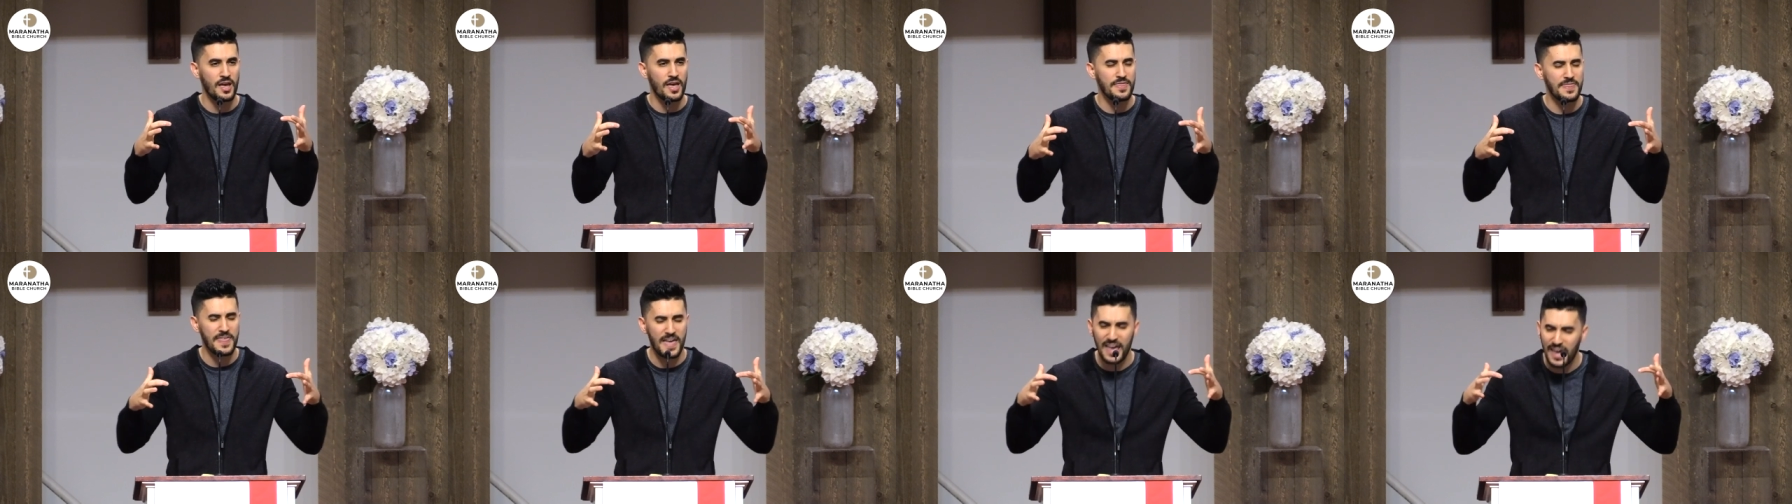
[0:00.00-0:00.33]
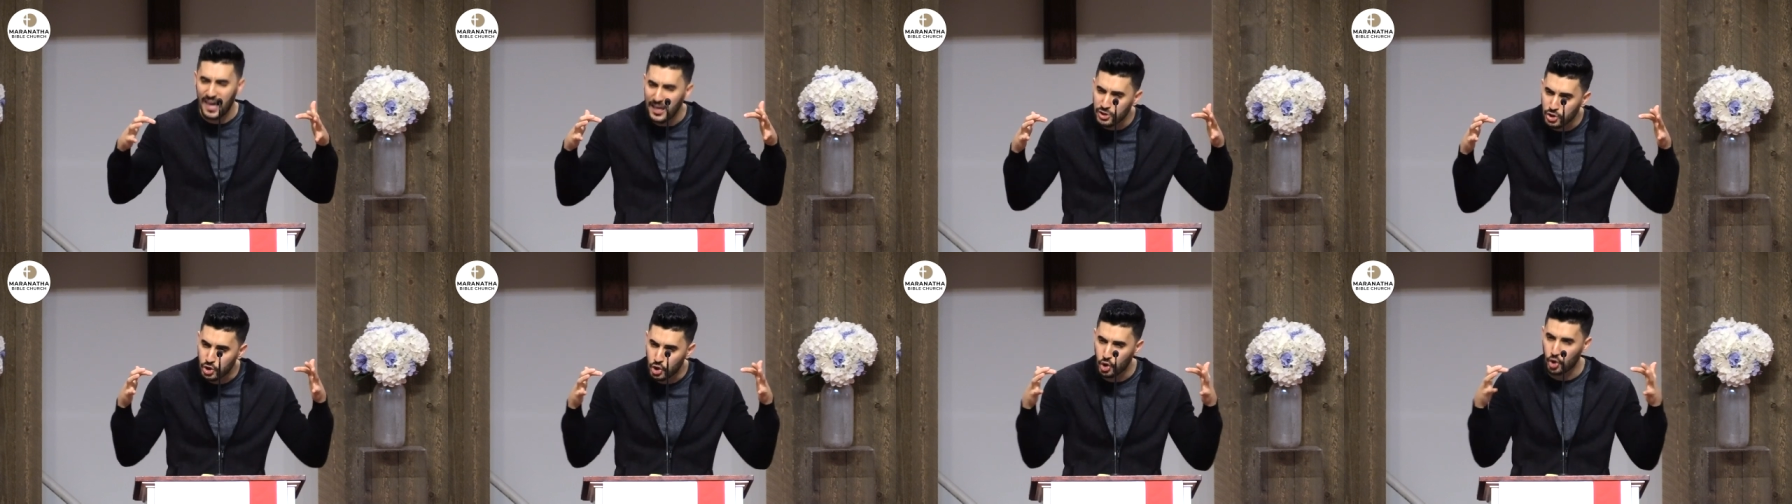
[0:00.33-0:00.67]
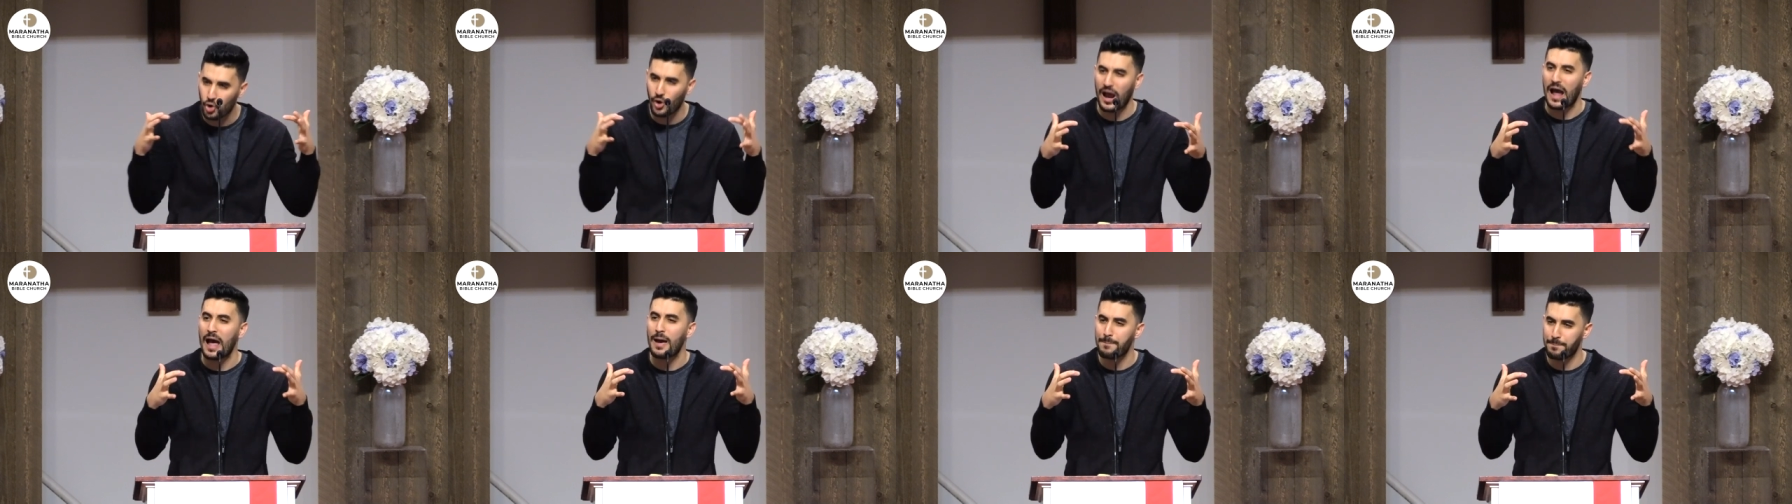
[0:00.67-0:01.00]
they
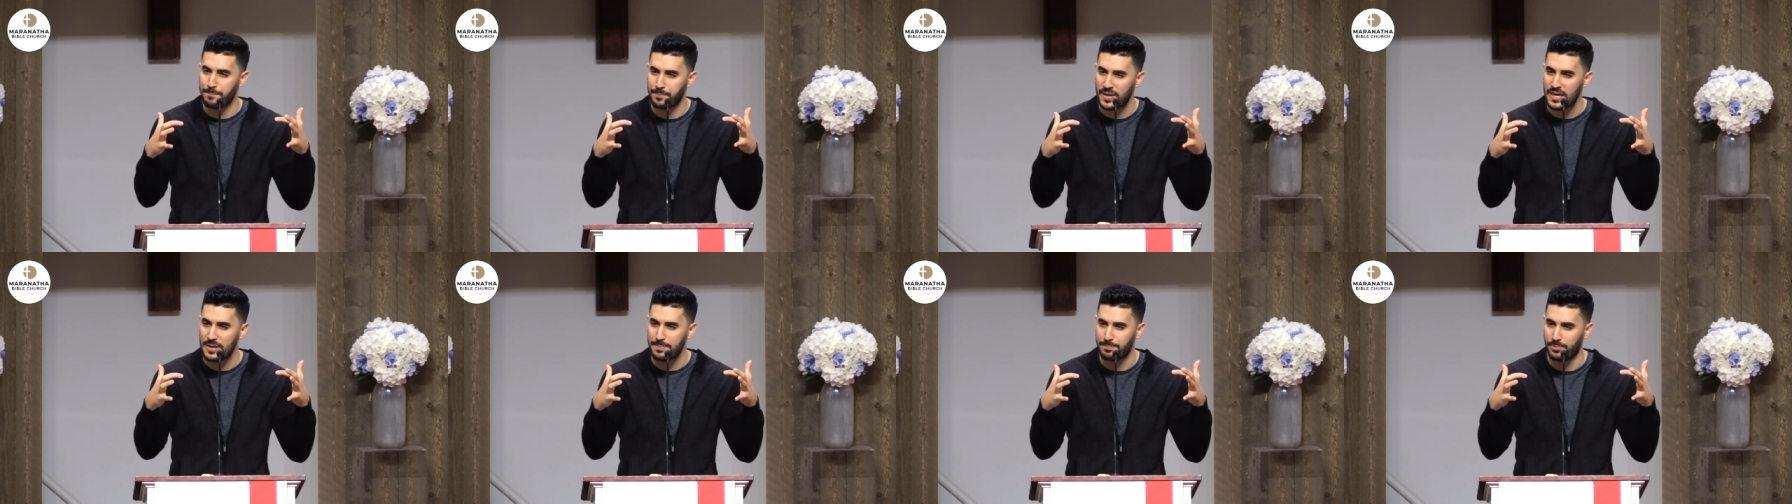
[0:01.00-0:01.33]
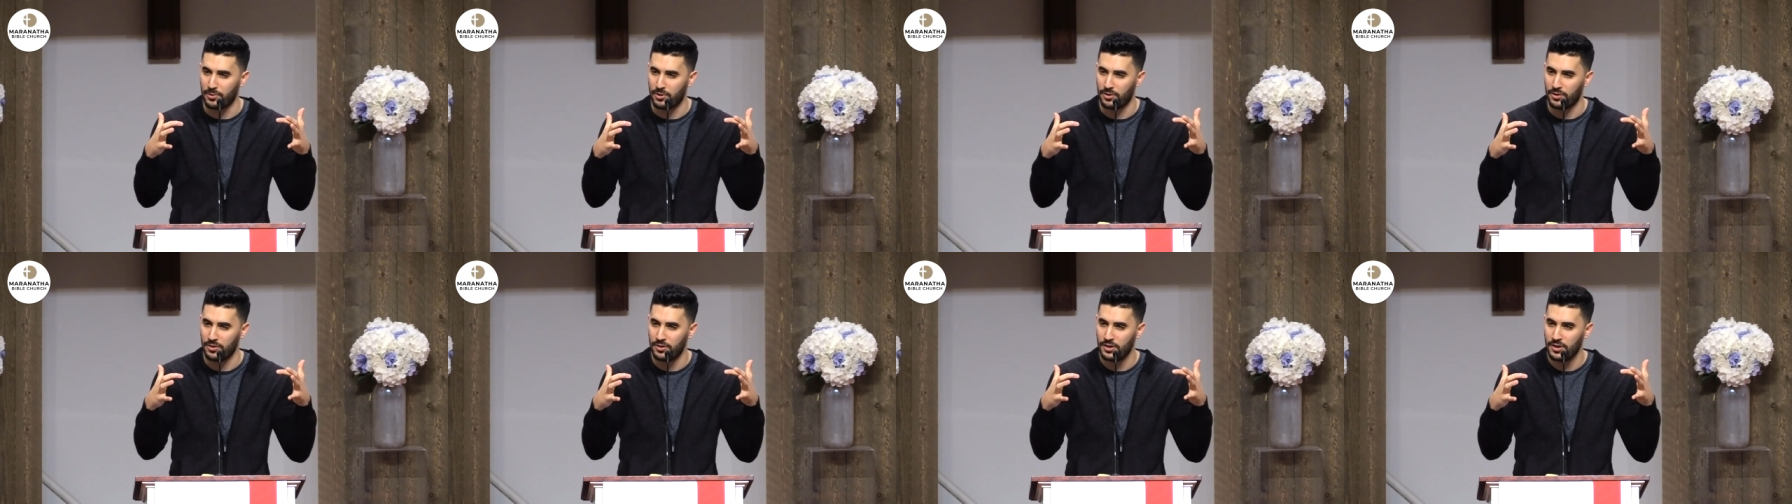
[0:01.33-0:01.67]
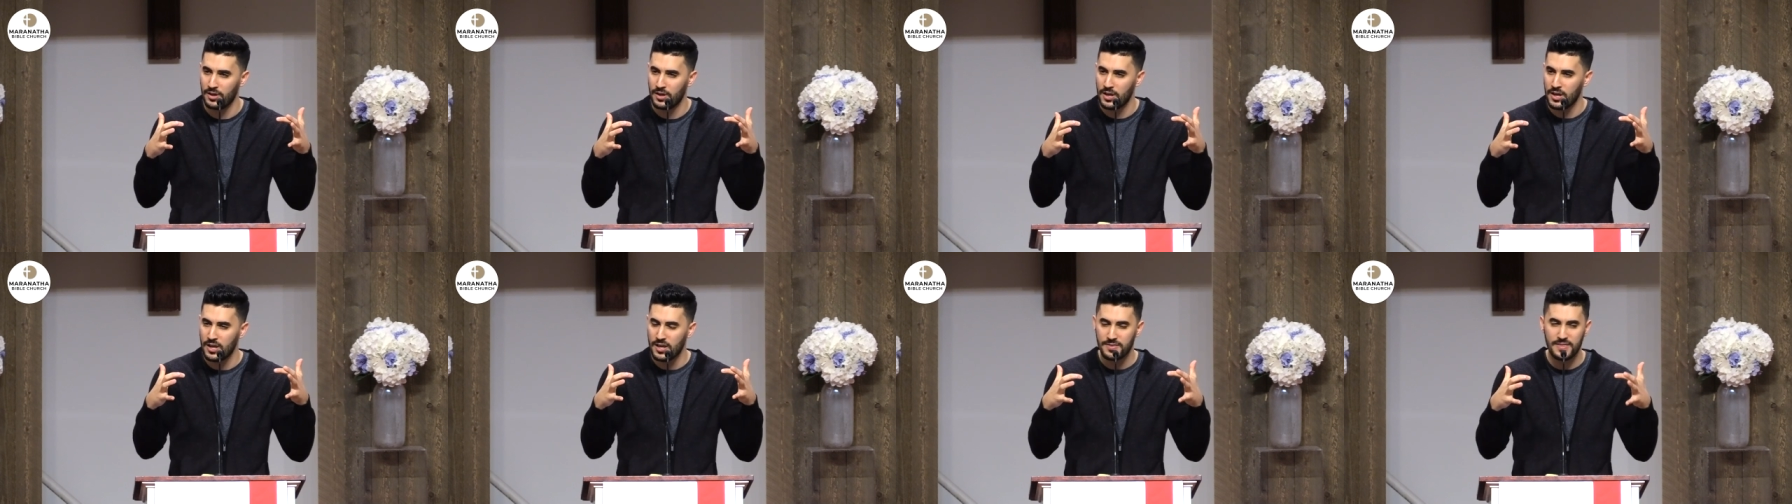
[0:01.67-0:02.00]
entrap people,
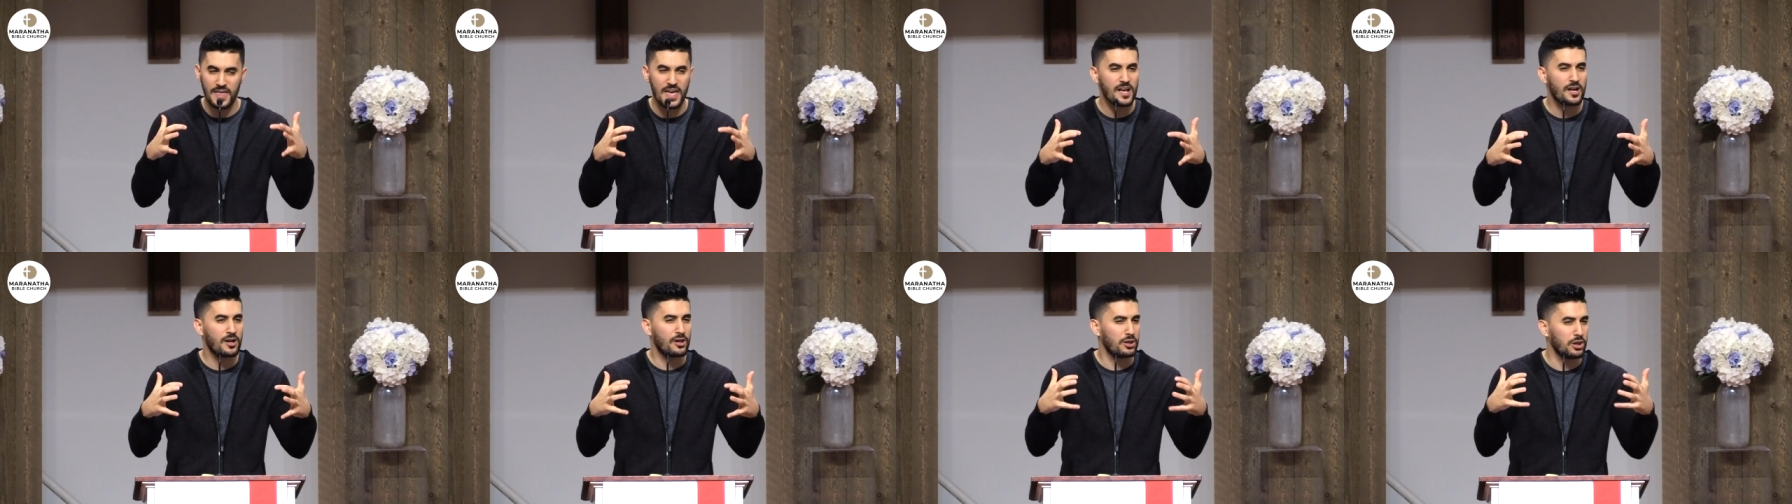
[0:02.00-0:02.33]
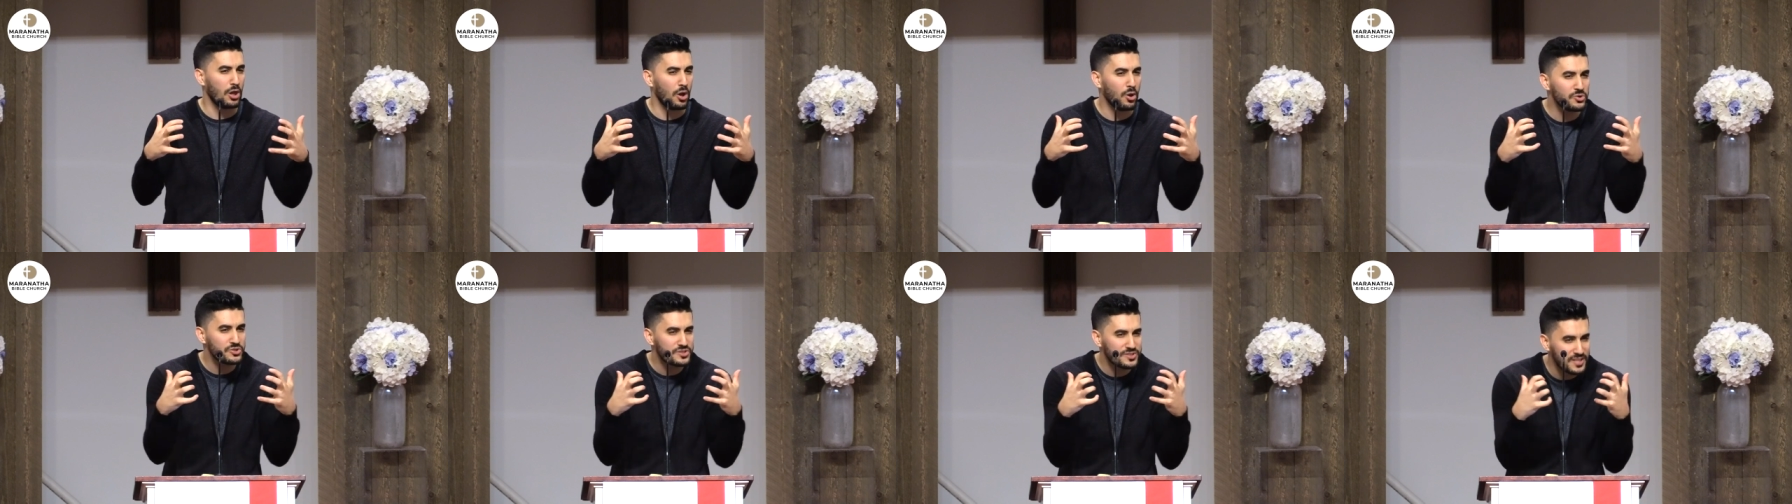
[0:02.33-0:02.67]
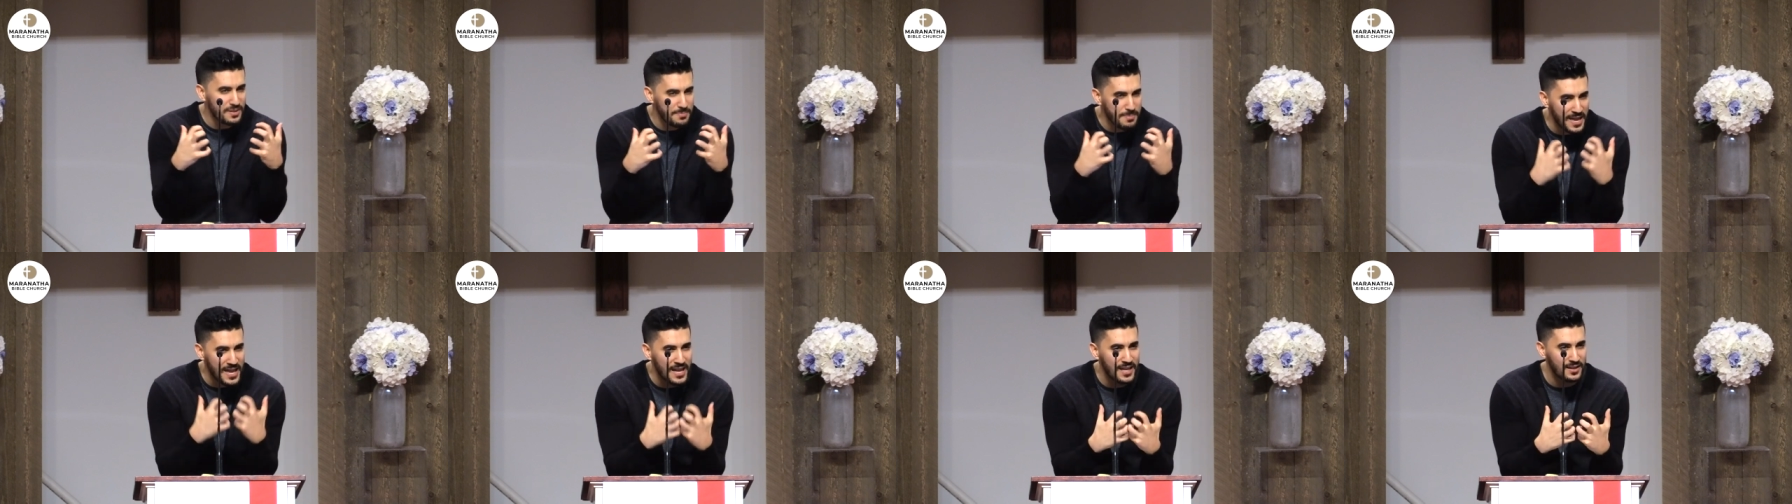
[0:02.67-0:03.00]
they close
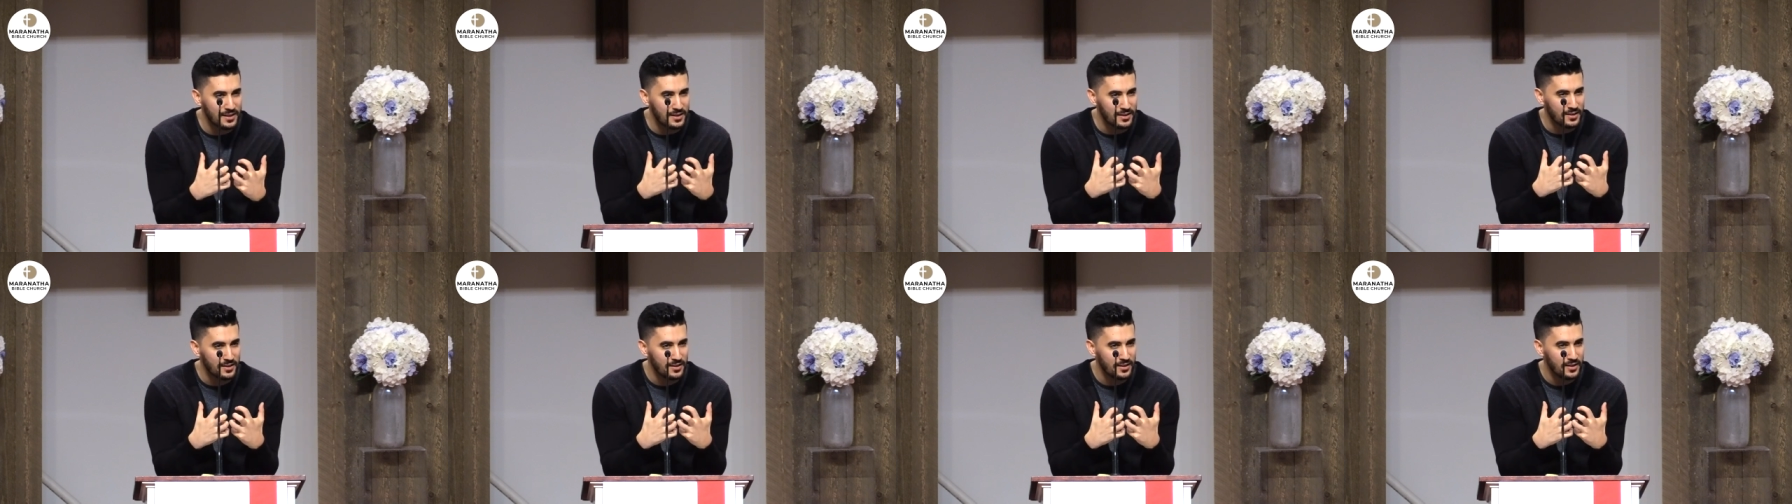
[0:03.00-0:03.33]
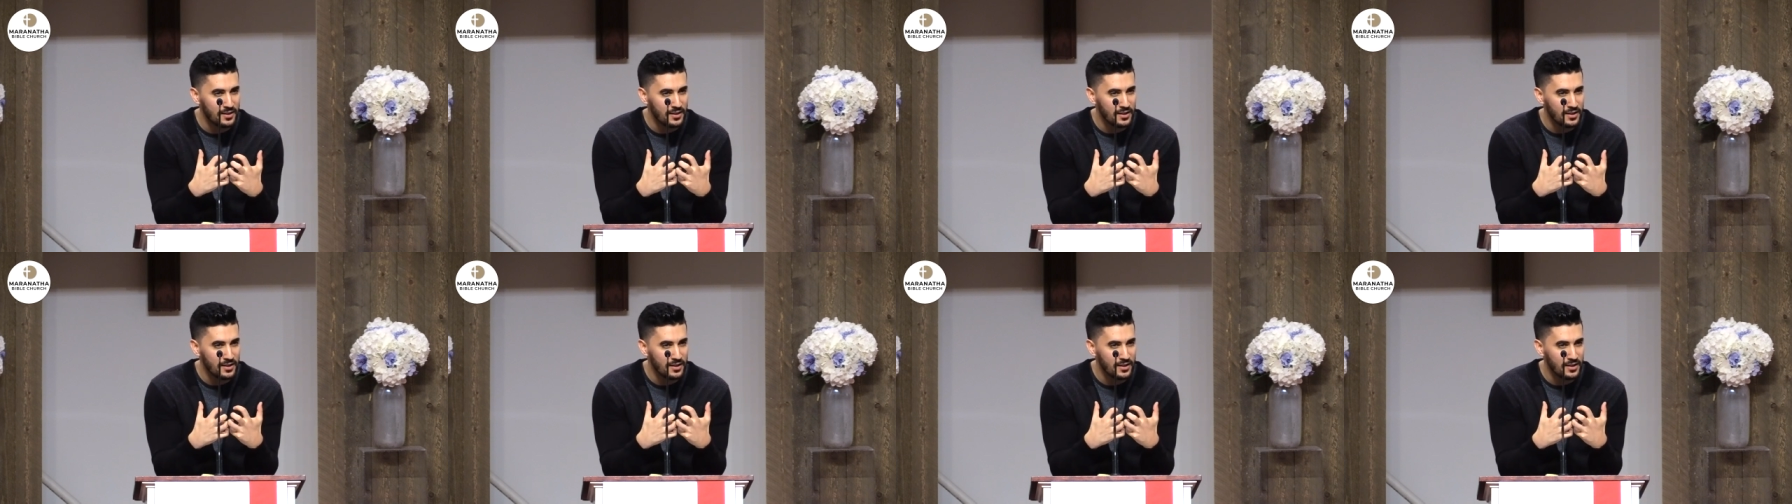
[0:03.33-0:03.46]
them in.